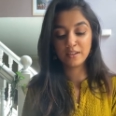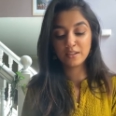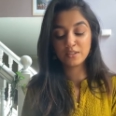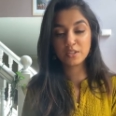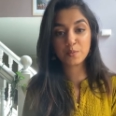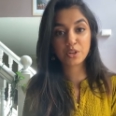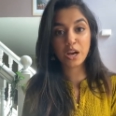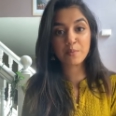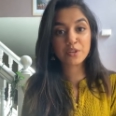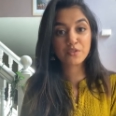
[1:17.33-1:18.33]

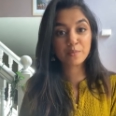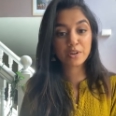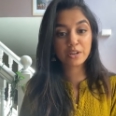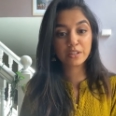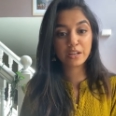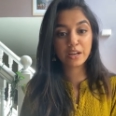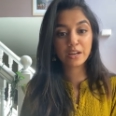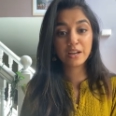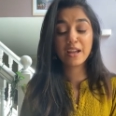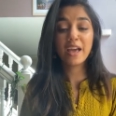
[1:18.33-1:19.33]
subscribers from earlier,
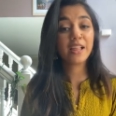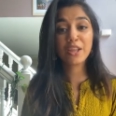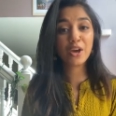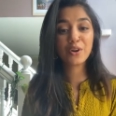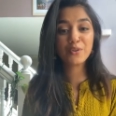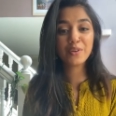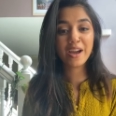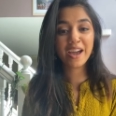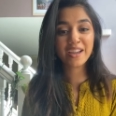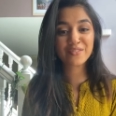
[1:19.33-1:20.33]
hello.
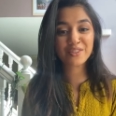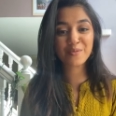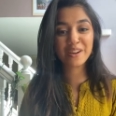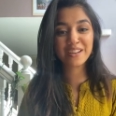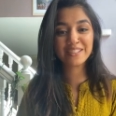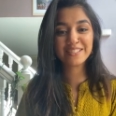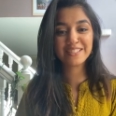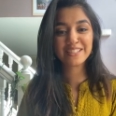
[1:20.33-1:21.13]
Hi, everyone.